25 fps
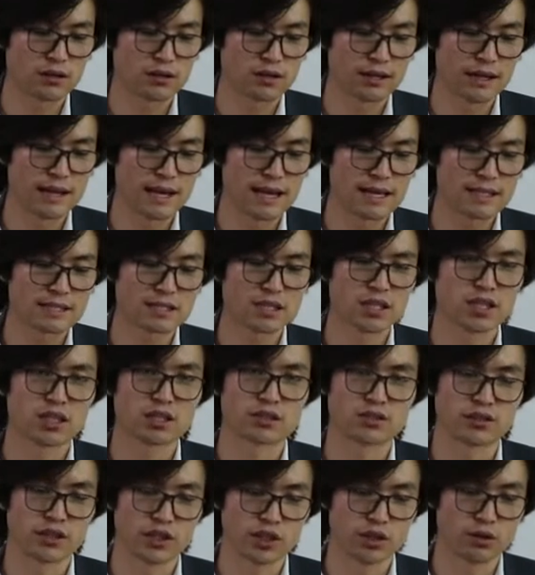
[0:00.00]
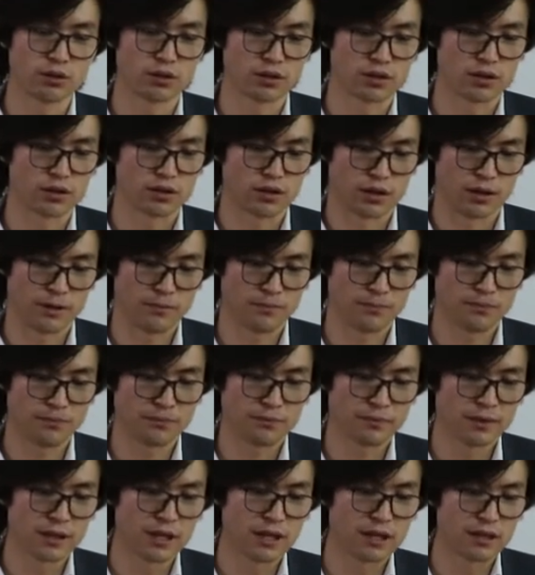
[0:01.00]
class regularly,
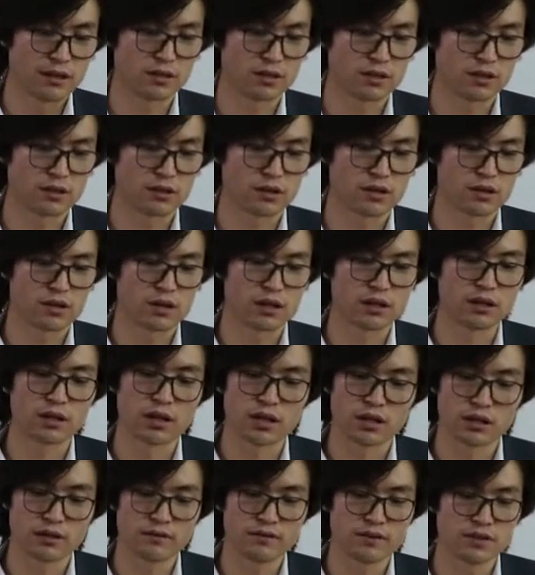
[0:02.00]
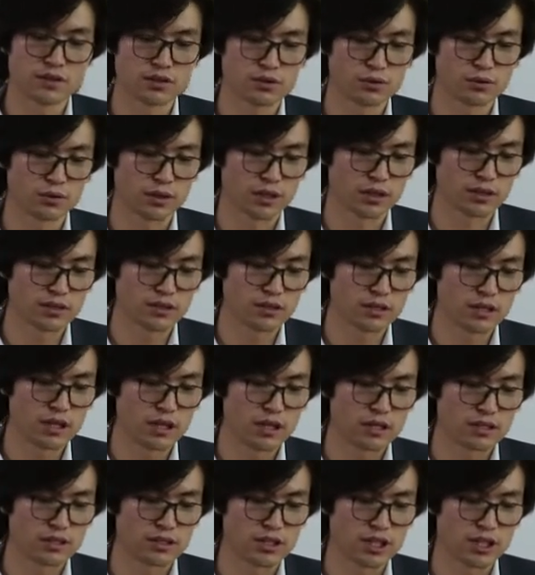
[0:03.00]
there are a lot of students
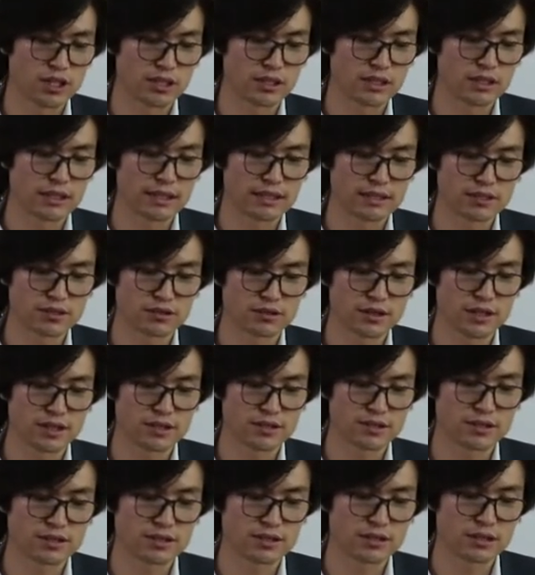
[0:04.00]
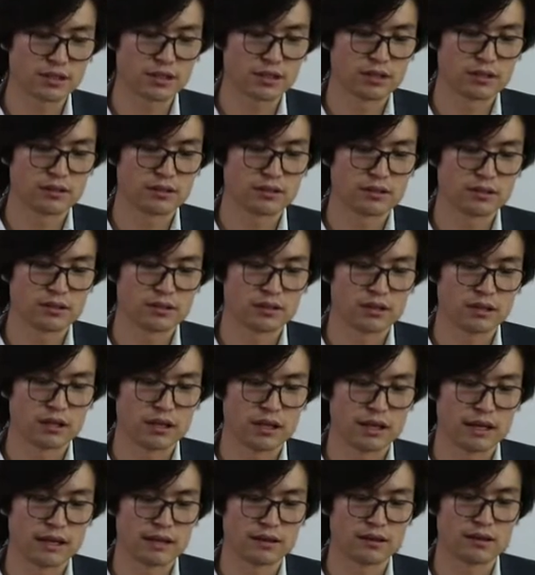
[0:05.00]
taking interest
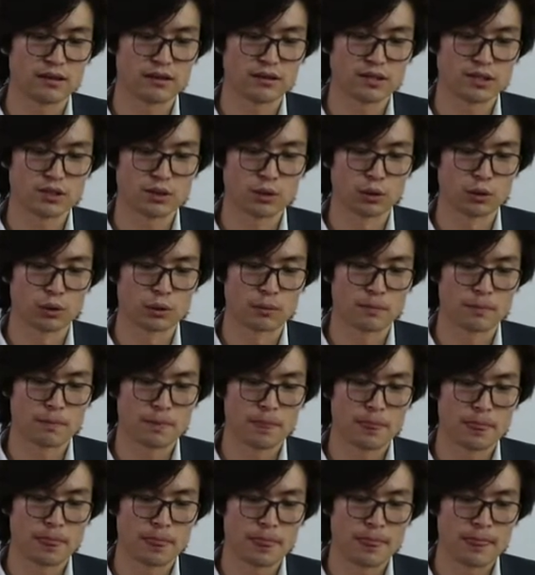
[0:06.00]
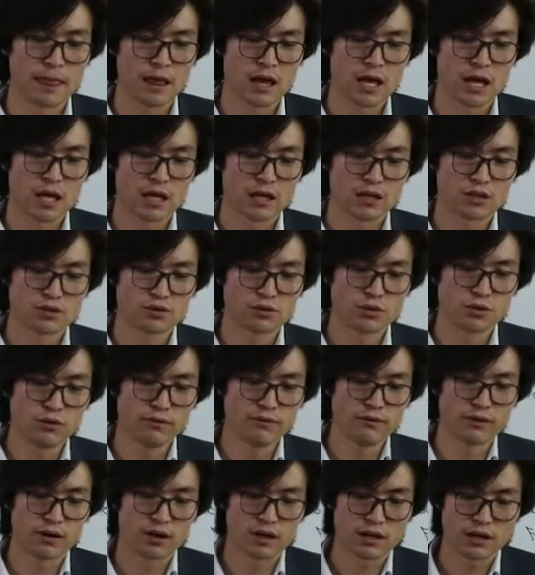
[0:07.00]
in the school. So
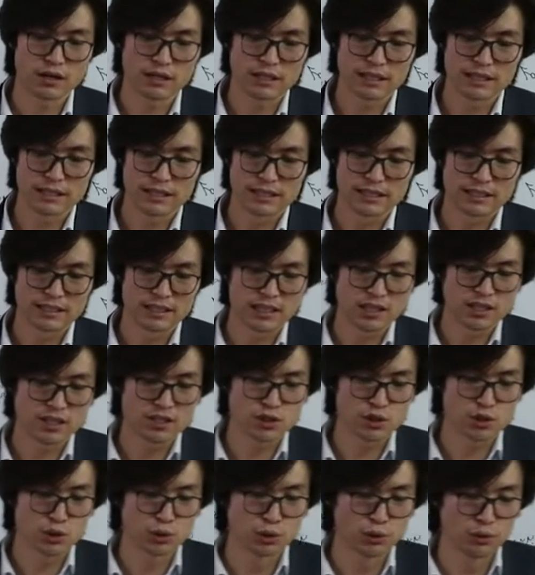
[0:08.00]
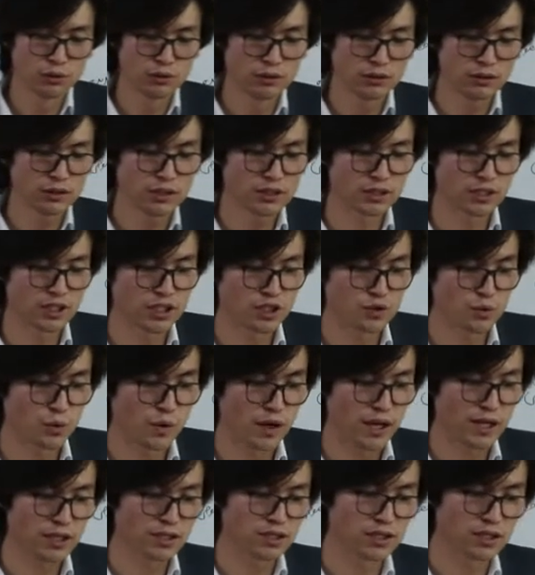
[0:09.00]
far, the school
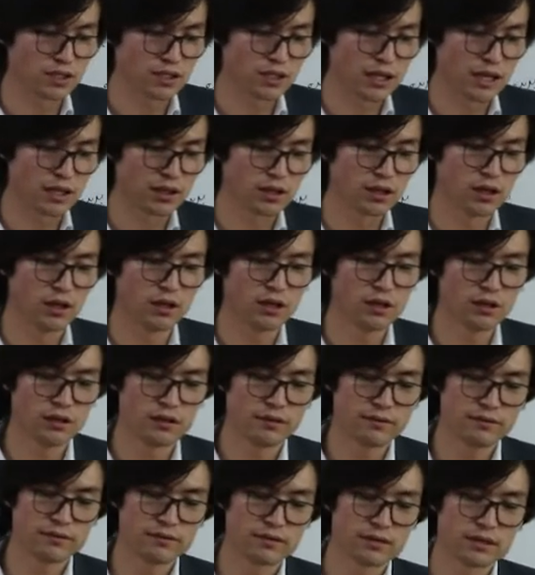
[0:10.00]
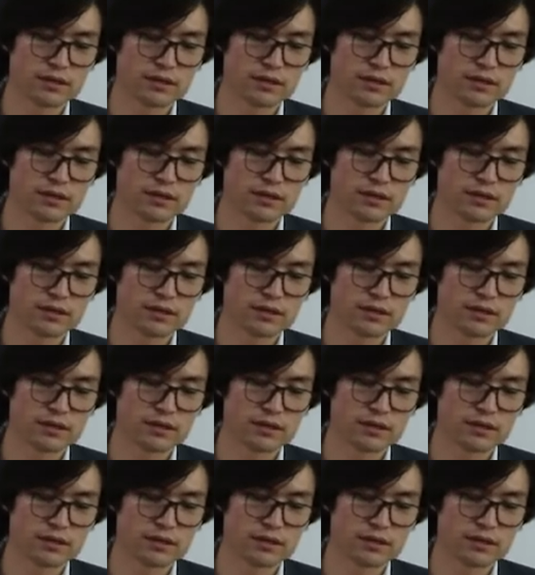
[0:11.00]
graduated a lot of